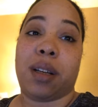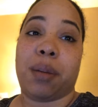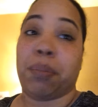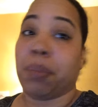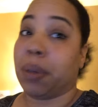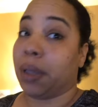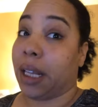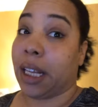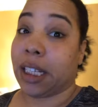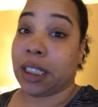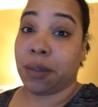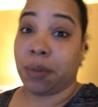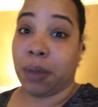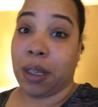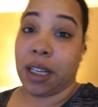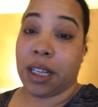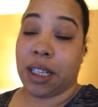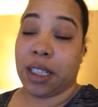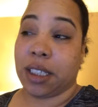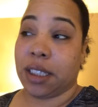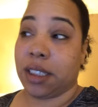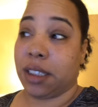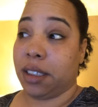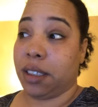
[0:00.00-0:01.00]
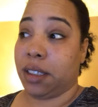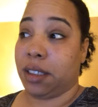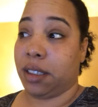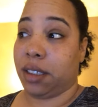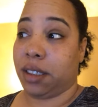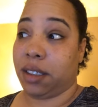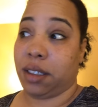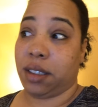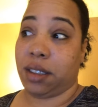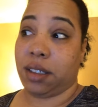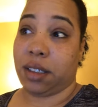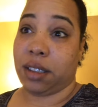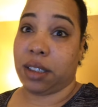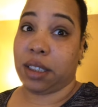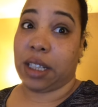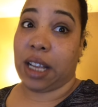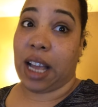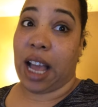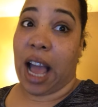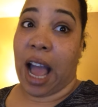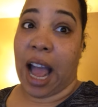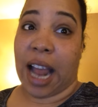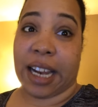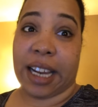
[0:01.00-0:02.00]
But that's because
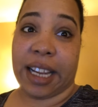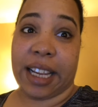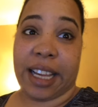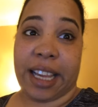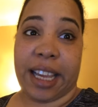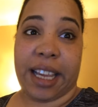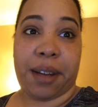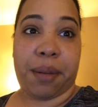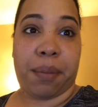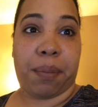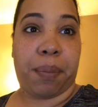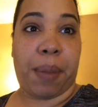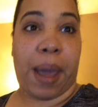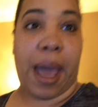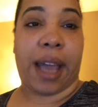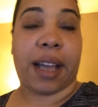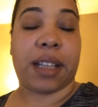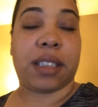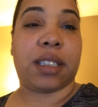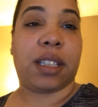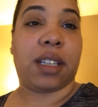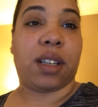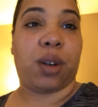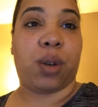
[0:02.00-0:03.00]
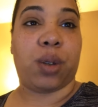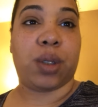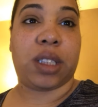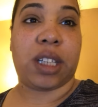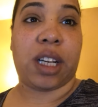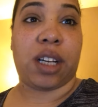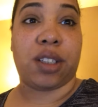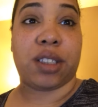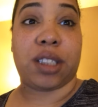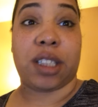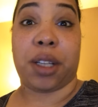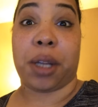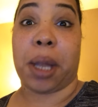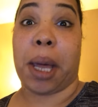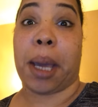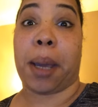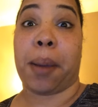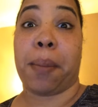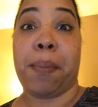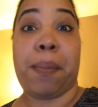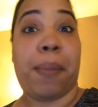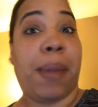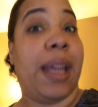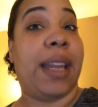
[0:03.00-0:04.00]
I didn't get back to the hotel till
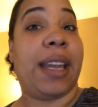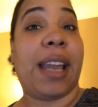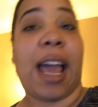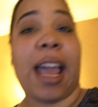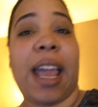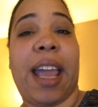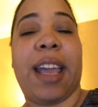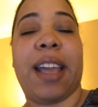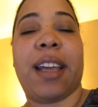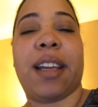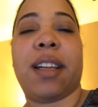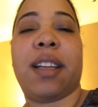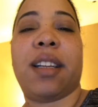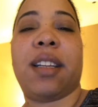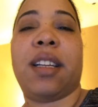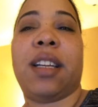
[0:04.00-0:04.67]
like midnight.